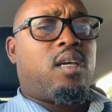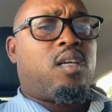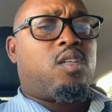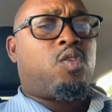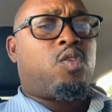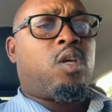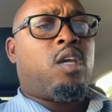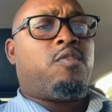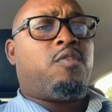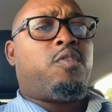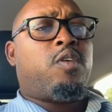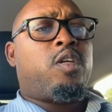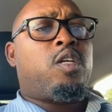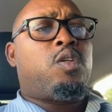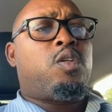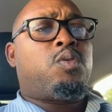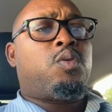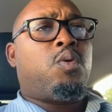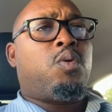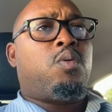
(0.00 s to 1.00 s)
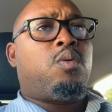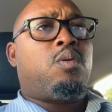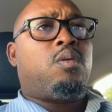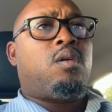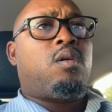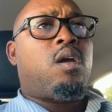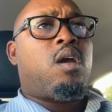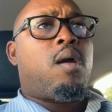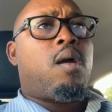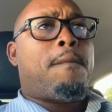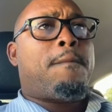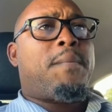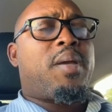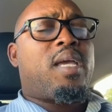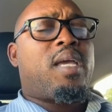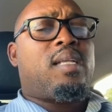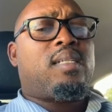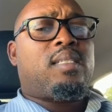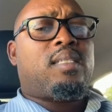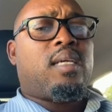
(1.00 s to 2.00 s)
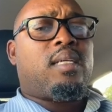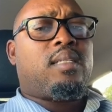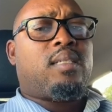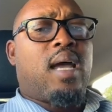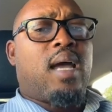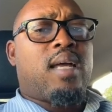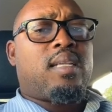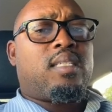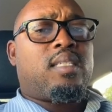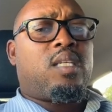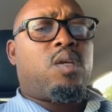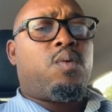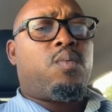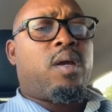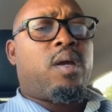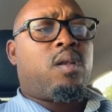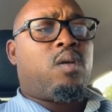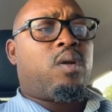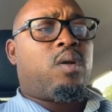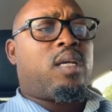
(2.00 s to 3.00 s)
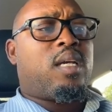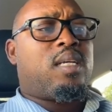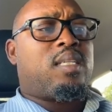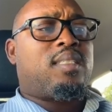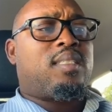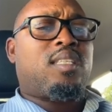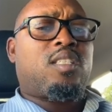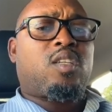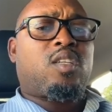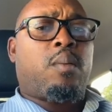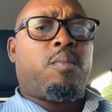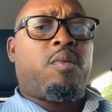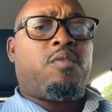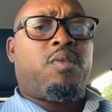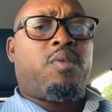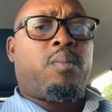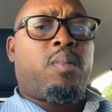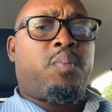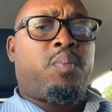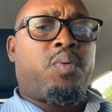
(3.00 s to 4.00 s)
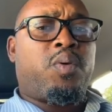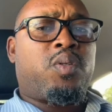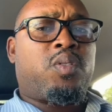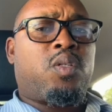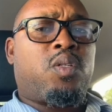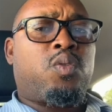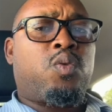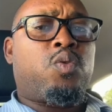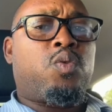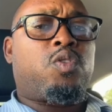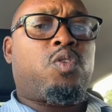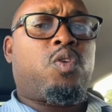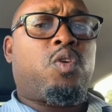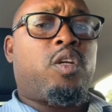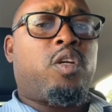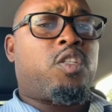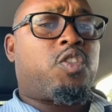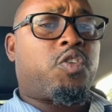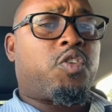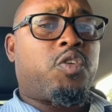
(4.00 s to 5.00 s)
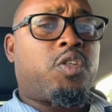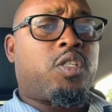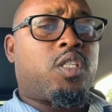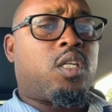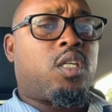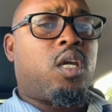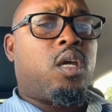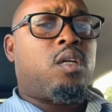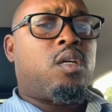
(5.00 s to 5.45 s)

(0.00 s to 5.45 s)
So if for you to paint it and say, well, okay, this is coming from a person who's going to church,